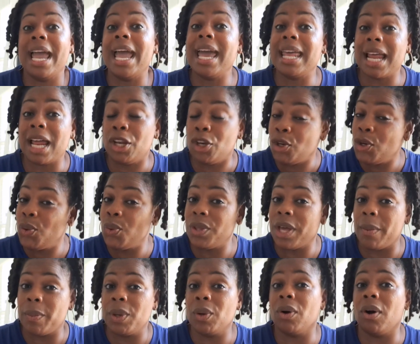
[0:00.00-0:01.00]
And I knew
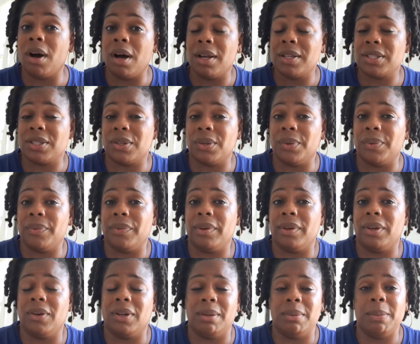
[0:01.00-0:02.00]
that we were also
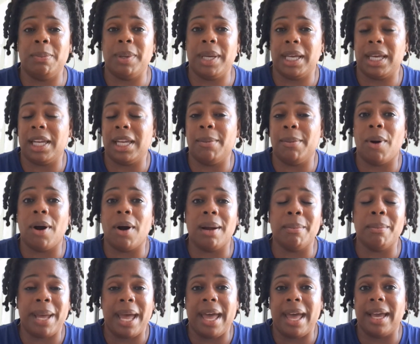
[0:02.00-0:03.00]
going to be picking up our
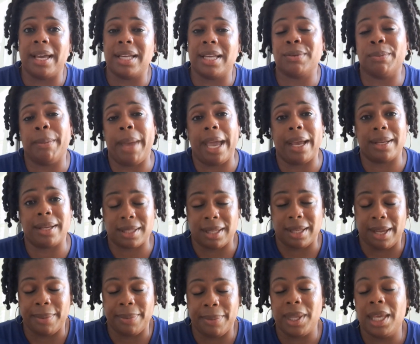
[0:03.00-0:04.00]
bags from baggage
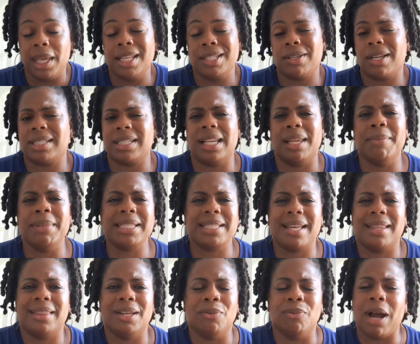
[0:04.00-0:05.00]
claim. So I said, let me
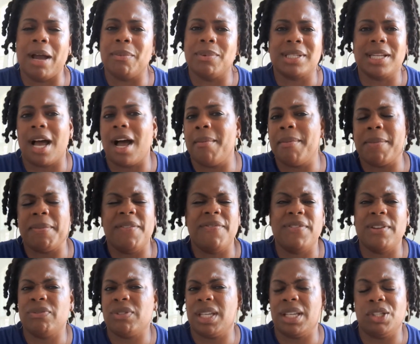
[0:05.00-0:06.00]
set the arrival time maybe
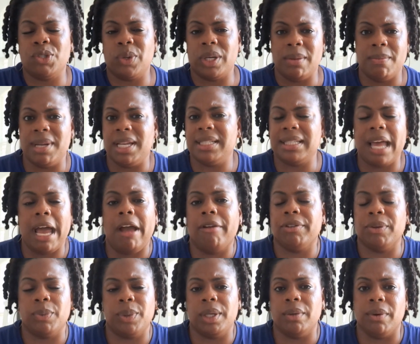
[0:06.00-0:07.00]
15 to 20 minutes
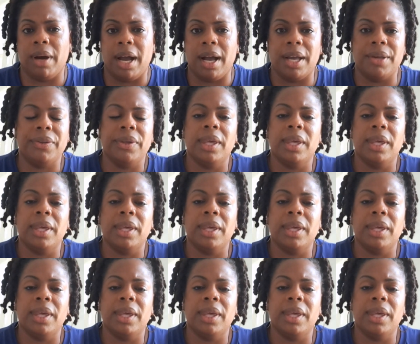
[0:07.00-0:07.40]
after we arrive.